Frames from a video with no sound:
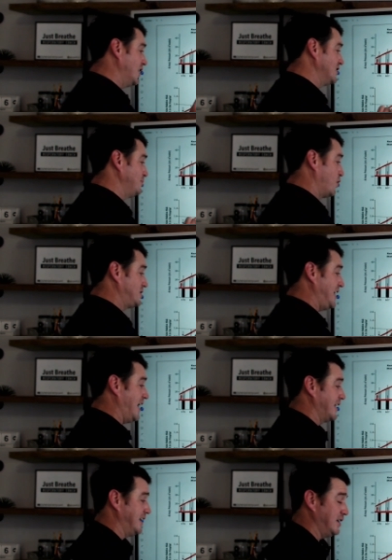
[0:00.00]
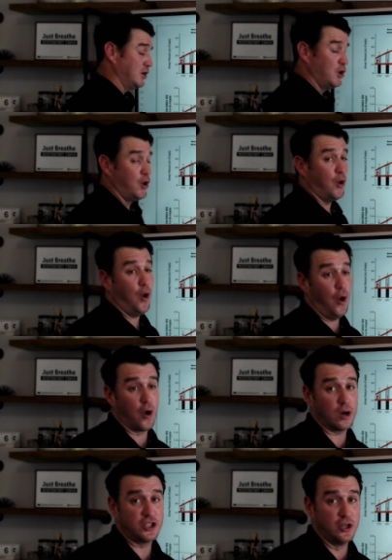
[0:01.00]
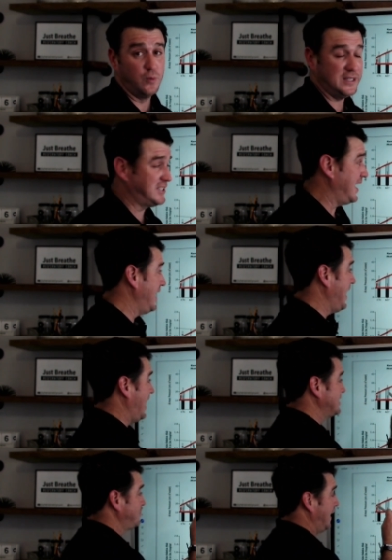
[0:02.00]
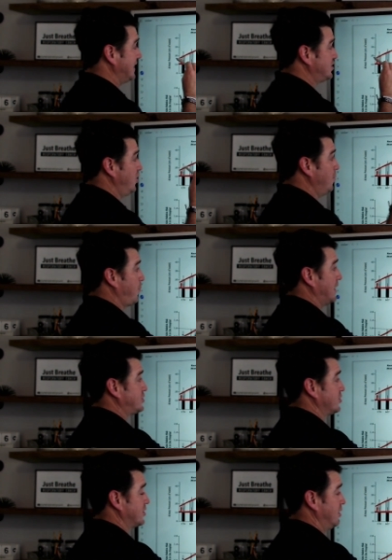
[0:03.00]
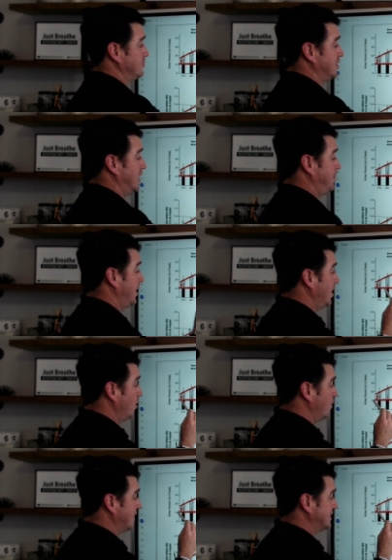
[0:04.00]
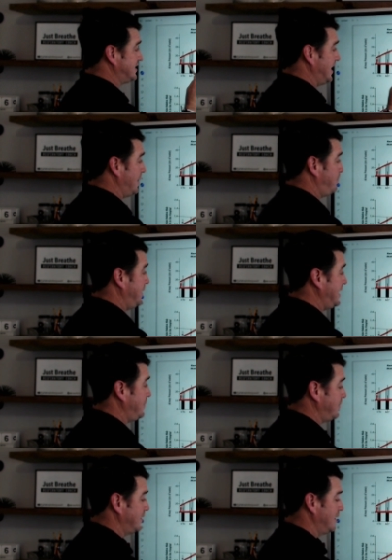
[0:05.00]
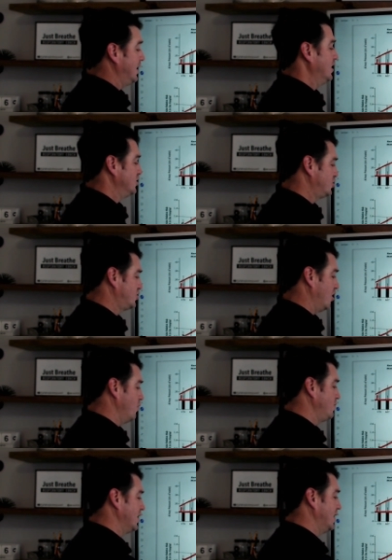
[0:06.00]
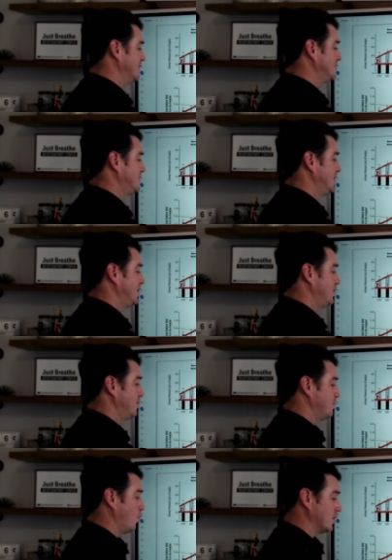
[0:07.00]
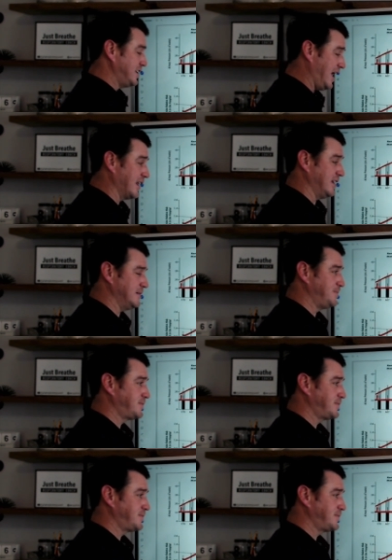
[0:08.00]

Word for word: does mortality. Or should we say as plateau pressure goes up with a set PEEP, so does mortality.